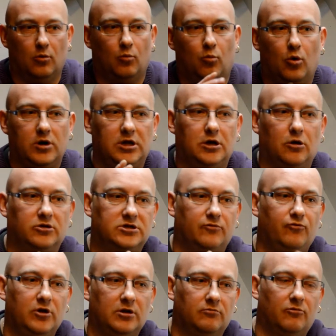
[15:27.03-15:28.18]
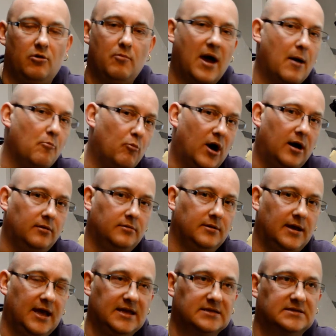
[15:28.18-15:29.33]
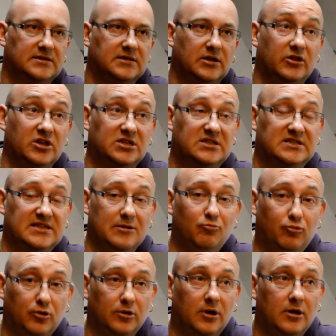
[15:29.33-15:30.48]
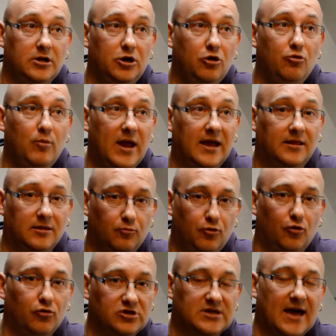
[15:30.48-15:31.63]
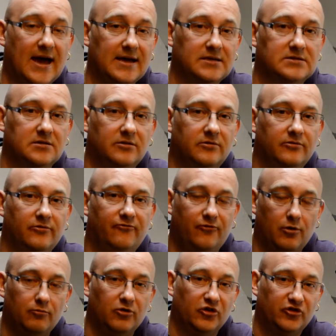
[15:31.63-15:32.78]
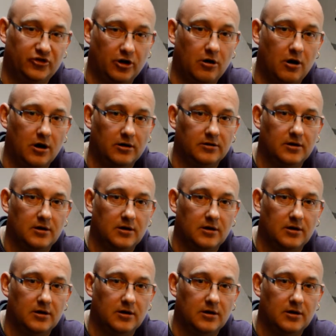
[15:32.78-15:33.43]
What you got to remember is the simpler you make the process from the start,